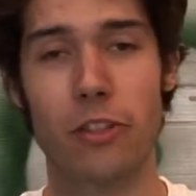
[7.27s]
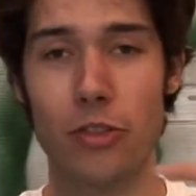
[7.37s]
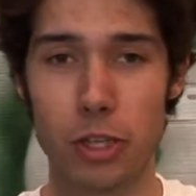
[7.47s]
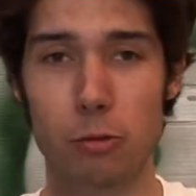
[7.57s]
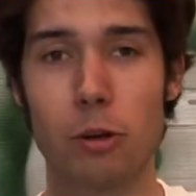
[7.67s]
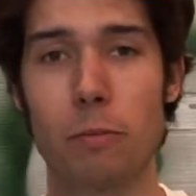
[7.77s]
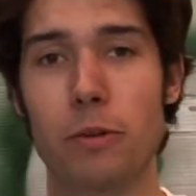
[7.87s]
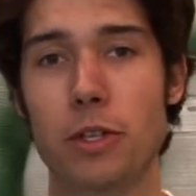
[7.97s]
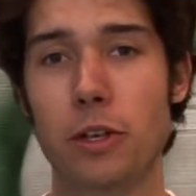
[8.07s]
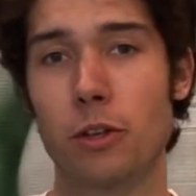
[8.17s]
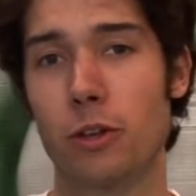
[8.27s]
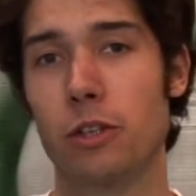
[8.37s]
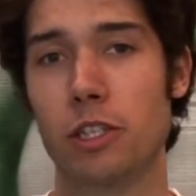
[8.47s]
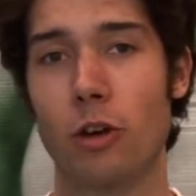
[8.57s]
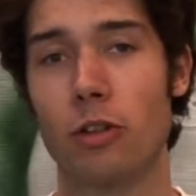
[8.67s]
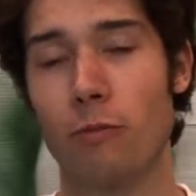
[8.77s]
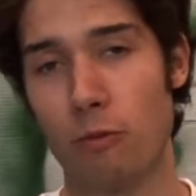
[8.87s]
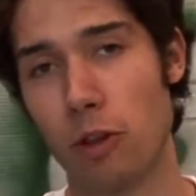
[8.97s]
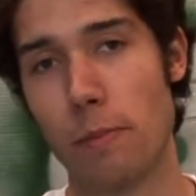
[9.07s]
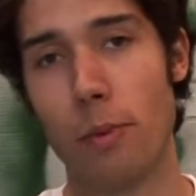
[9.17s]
This one in particular is called the Flip